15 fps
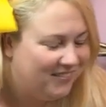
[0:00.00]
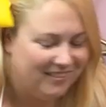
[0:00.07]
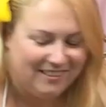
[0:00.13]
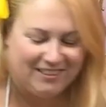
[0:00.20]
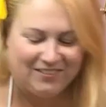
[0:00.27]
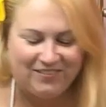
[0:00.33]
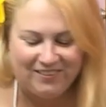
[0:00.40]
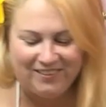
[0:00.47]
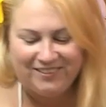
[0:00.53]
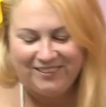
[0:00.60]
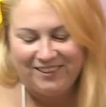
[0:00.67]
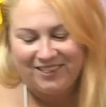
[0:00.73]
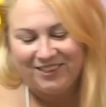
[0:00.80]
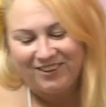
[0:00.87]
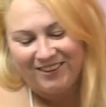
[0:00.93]
Mr.
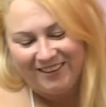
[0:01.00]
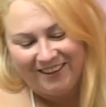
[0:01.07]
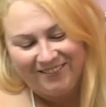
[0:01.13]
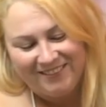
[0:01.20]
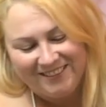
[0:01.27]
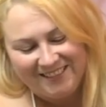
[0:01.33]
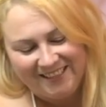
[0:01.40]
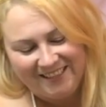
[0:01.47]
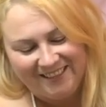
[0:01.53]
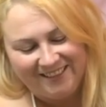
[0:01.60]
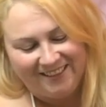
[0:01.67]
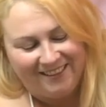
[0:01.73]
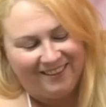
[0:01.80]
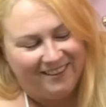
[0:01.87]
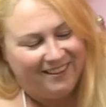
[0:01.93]
Producer thought that was
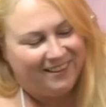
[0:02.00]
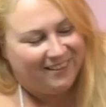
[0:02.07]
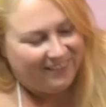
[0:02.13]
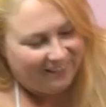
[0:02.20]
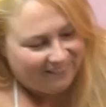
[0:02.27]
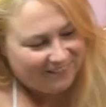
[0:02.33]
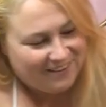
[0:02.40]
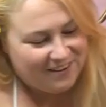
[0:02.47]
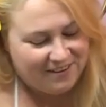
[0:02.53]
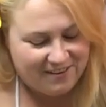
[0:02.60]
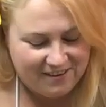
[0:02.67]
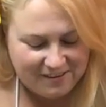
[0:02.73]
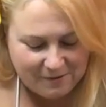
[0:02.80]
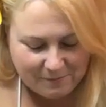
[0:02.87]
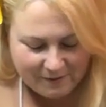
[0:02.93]
it. I have
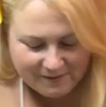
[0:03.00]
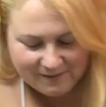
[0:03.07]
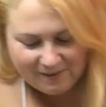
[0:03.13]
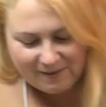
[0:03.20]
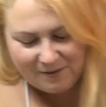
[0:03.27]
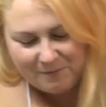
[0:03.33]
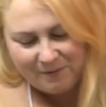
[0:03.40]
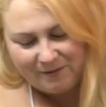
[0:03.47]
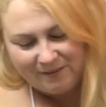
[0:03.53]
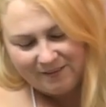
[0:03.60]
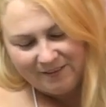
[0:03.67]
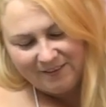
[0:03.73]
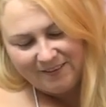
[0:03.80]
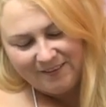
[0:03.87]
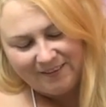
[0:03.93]
another piece of cardboard.
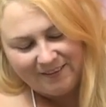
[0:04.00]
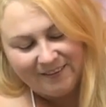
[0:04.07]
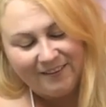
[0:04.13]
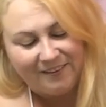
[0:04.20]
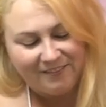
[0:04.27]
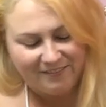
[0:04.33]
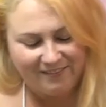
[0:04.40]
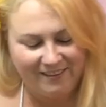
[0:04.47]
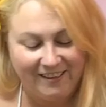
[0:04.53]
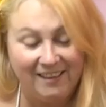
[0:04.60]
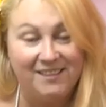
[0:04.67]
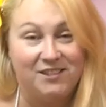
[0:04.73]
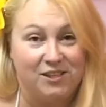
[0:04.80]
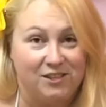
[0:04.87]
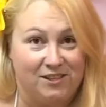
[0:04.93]

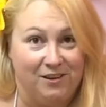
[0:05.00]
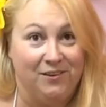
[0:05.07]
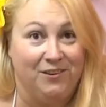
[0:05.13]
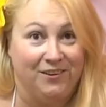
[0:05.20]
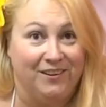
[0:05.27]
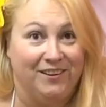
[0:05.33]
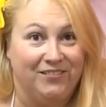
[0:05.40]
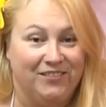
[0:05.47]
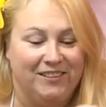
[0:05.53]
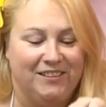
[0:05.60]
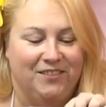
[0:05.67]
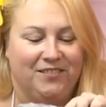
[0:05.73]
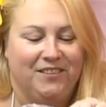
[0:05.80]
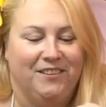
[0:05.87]
Here's the slow cooker, Mr.